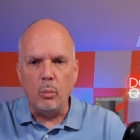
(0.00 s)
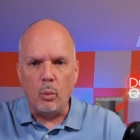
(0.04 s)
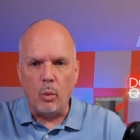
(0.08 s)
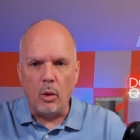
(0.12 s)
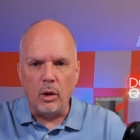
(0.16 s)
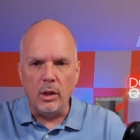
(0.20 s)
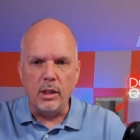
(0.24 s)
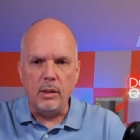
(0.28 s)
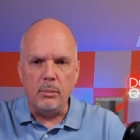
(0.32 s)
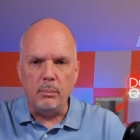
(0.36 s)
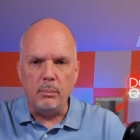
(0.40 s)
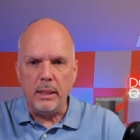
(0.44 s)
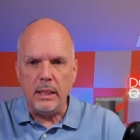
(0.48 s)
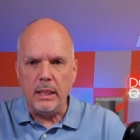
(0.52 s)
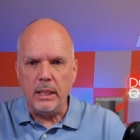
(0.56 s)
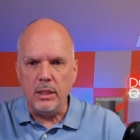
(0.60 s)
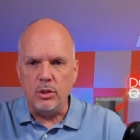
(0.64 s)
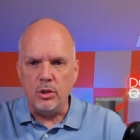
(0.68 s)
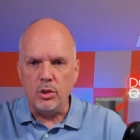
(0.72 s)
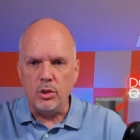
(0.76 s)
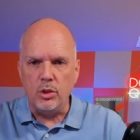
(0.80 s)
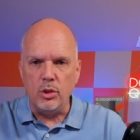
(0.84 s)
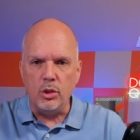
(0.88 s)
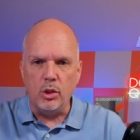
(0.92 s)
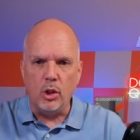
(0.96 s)
wanted me
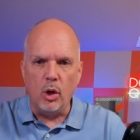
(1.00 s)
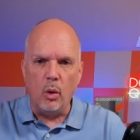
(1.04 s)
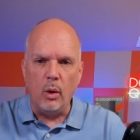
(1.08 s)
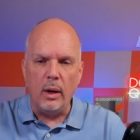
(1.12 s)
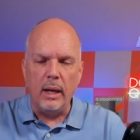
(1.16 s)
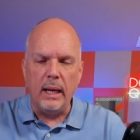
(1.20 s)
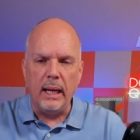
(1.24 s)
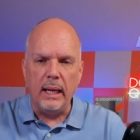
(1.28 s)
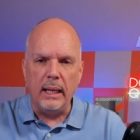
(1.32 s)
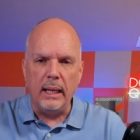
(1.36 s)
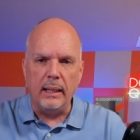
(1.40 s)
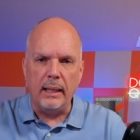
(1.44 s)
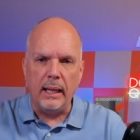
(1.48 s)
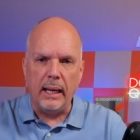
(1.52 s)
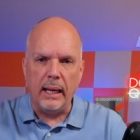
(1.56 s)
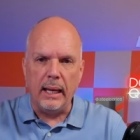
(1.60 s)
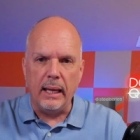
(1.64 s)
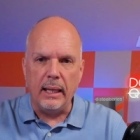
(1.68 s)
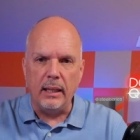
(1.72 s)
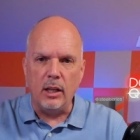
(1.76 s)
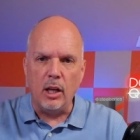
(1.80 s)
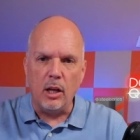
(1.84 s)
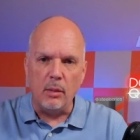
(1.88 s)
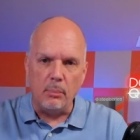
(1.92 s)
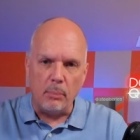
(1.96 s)
to go ahead
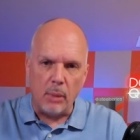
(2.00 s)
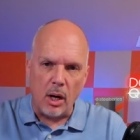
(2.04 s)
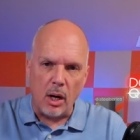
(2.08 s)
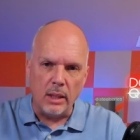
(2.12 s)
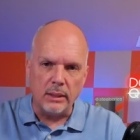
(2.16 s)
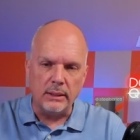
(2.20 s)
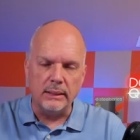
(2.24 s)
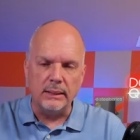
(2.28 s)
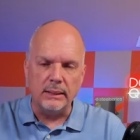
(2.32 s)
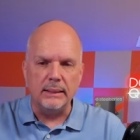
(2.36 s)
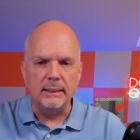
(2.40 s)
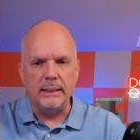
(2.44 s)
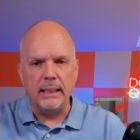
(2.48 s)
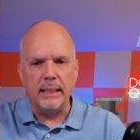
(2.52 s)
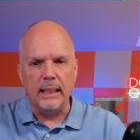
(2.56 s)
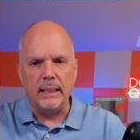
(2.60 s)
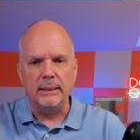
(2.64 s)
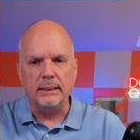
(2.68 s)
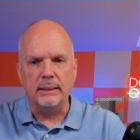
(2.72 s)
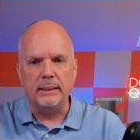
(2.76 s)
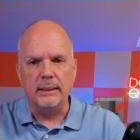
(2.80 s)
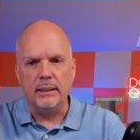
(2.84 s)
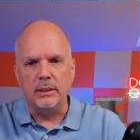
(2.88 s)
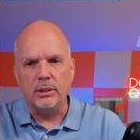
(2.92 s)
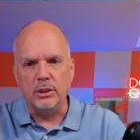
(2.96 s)
and unbox it and
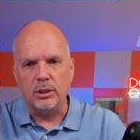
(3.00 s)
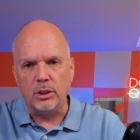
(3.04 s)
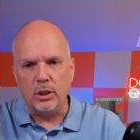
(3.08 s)
test it.